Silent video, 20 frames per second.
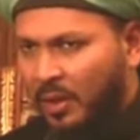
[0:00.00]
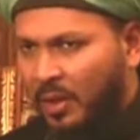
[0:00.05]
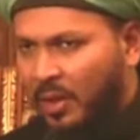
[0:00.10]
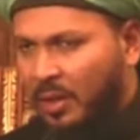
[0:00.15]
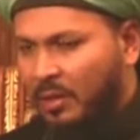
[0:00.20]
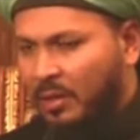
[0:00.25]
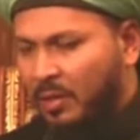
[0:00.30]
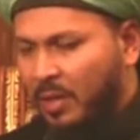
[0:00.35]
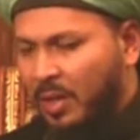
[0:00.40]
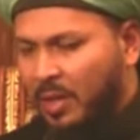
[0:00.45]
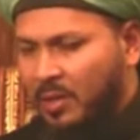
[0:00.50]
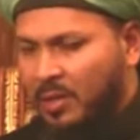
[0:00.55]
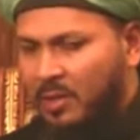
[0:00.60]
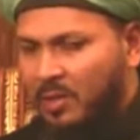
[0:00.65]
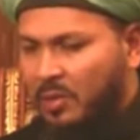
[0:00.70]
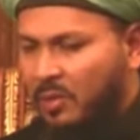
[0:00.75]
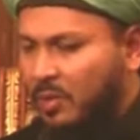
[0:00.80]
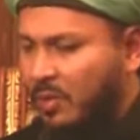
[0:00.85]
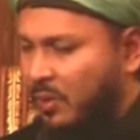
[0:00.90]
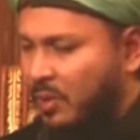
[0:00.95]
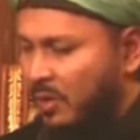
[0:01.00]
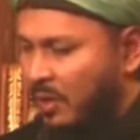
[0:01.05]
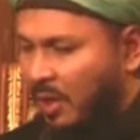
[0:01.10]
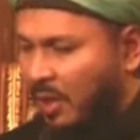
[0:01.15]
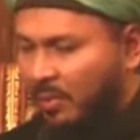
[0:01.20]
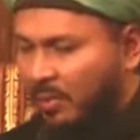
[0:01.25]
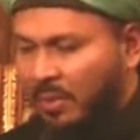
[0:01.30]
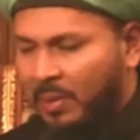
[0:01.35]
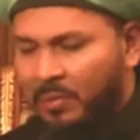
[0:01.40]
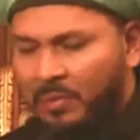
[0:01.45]
Otherwise, you still
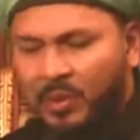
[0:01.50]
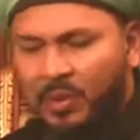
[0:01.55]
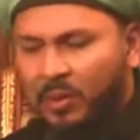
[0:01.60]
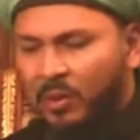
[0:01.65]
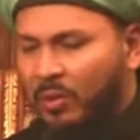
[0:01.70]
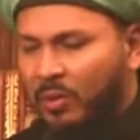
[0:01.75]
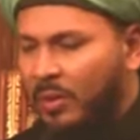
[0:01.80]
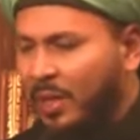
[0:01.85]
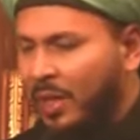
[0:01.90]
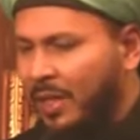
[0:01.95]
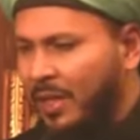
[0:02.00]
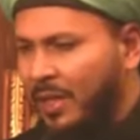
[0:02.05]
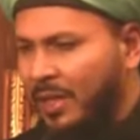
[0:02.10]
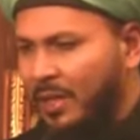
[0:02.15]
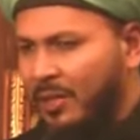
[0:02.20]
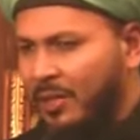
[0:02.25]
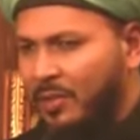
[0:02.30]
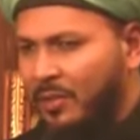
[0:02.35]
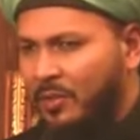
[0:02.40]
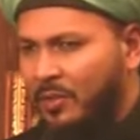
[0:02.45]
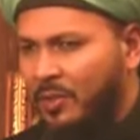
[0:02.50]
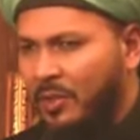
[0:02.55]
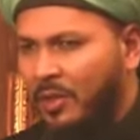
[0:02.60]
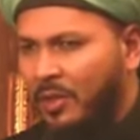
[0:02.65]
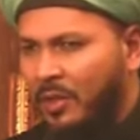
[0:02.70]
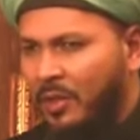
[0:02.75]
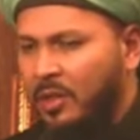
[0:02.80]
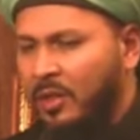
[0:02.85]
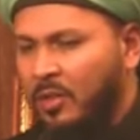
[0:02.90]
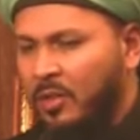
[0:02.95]
come up with your own ideas.
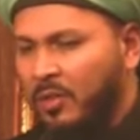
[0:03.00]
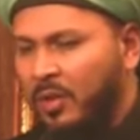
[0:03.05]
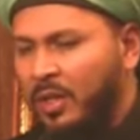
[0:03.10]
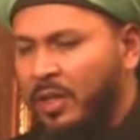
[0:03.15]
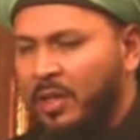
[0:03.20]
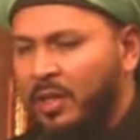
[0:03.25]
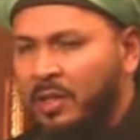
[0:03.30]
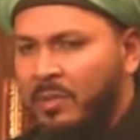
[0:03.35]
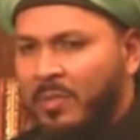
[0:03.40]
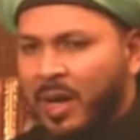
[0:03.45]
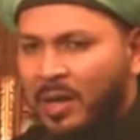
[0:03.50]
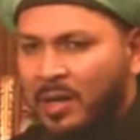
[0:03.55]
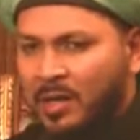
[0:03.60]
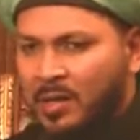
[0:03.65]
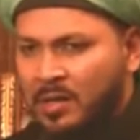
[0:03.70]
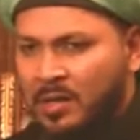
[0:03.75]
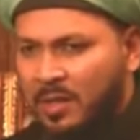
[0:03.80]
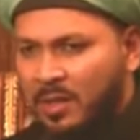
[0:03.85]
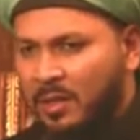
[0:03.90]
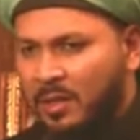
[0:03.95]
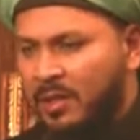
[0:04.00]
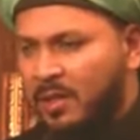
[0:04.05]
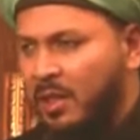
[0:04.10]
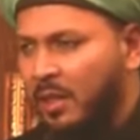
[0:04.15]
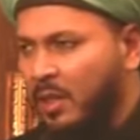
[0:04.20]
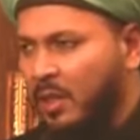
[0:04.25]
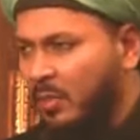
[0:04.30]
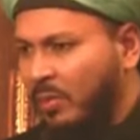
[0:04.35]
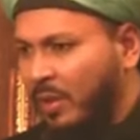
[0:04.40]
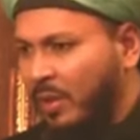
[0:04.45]
You read in a magazine, they
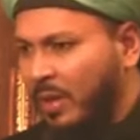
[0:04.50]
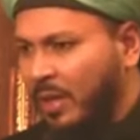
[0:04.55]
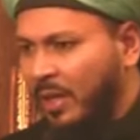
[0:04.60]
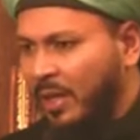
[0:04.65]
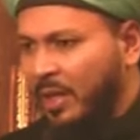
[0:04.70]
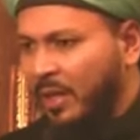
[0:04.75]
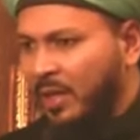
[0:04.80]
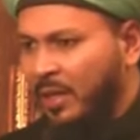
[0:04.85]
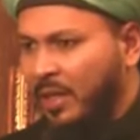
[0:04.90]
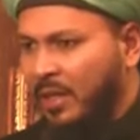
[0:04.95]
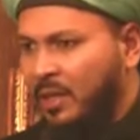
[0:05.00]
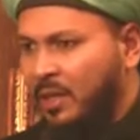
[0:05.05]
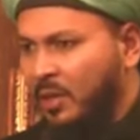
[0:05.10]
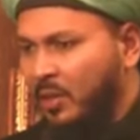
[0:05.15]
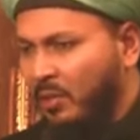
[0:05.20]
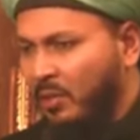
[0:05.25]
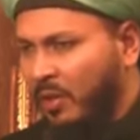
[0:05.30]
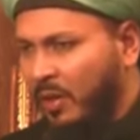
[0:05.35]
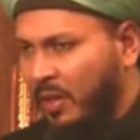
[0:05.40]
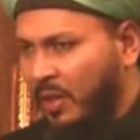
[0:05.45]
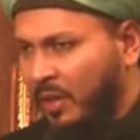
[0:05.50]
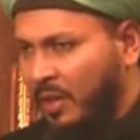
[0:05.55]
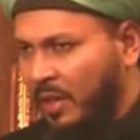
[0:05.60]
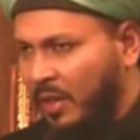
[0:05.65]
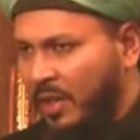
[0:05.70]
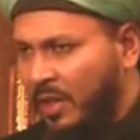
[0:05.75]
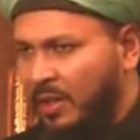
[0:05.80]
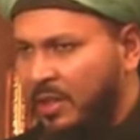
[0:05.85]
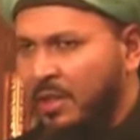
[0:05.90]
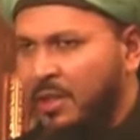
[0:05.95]
tell you one idea. You read on
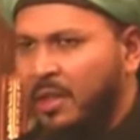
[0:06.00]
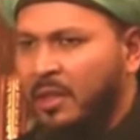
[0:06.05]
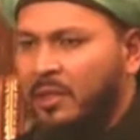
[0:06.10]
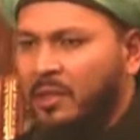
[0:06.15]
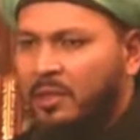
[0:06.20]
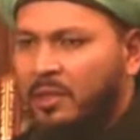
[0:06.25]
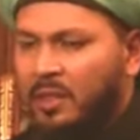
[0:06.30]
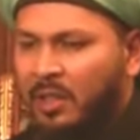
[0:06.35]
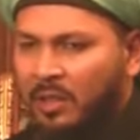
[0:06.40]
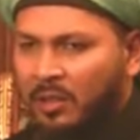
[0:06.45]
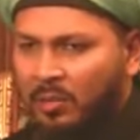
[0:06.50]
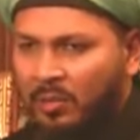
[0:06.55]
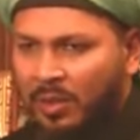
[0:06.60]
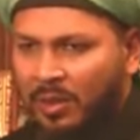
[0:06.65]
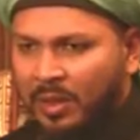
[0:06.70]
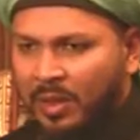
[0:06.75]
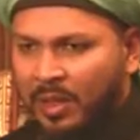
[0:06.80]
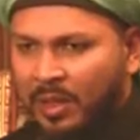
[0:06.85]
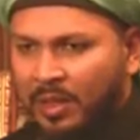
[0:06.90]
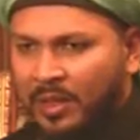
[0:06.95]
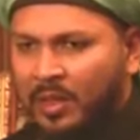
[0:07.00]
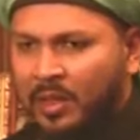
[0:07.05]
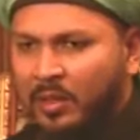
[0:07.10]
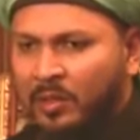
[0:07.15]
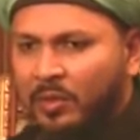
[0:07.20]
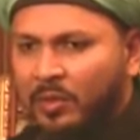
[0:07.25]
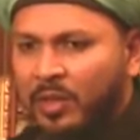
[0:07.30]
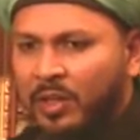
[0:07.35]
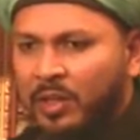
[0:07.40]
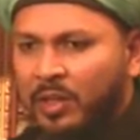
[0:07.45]
the internet, they tell you one idea.
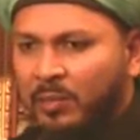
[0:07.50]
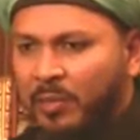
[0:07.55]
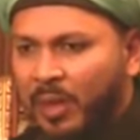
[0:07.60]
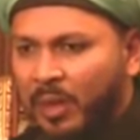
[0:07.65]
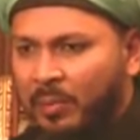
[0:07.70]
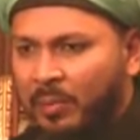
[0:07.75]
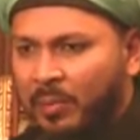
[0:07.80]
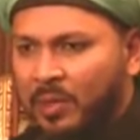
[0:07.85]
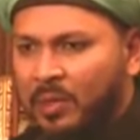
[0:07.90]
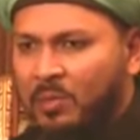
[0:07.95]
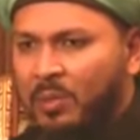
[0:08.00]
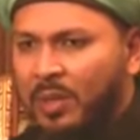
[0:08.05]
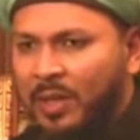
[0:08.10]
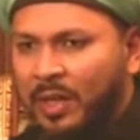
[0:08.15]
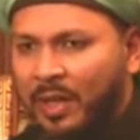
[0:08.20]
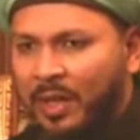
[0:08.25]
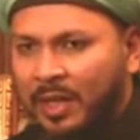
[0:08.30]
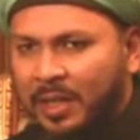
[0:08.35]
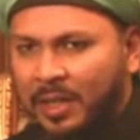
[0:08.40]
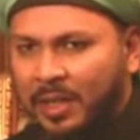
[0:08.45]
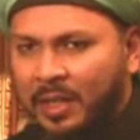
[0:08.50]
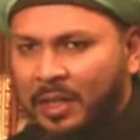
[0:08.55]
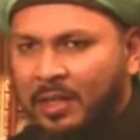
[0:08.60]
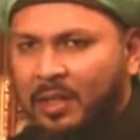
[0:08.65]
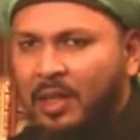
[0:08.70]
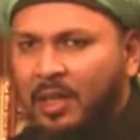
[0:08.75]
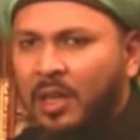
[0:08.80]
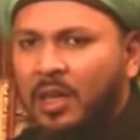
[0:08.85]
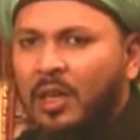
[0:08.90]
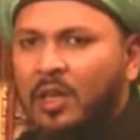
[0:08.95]
You read in the papers, one
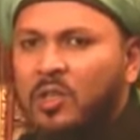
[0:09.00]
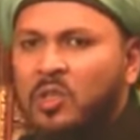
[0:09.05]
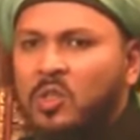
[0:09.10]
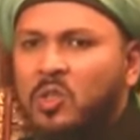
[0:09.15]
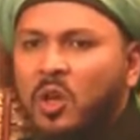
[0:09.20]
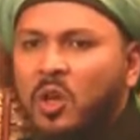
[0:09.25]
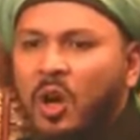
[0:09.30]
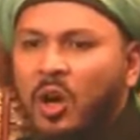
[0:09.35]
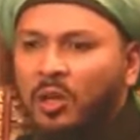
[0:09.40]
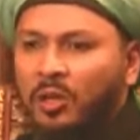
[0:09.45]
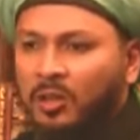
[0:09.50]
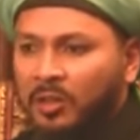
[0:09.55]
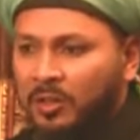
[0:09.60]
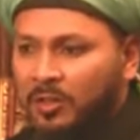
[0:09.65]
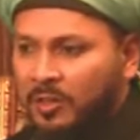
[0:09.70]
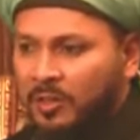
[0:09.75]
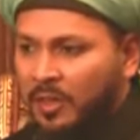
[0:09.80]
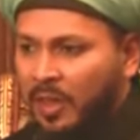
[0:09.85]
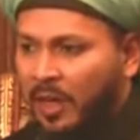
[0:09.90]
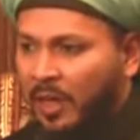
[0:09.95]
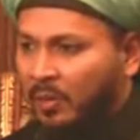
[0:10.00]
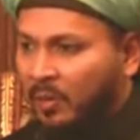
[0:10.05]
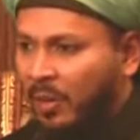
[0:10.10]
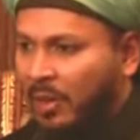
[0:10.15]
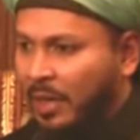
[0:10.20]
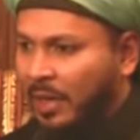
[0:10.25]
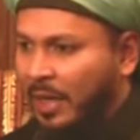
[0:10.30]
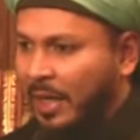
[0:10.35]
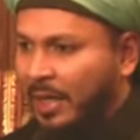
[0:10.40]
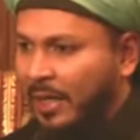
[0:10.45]
idea. Songs saying
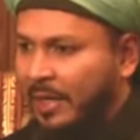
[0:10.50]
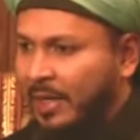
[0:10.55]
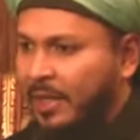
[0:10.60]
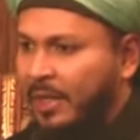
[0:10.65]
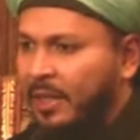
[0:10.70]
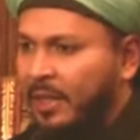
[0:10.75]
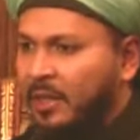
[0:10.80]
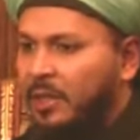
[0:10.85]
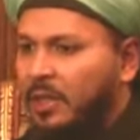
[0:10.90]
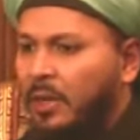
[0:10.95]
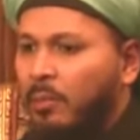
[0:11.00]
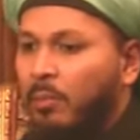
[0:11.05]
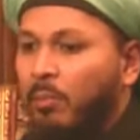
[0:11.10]
one idea.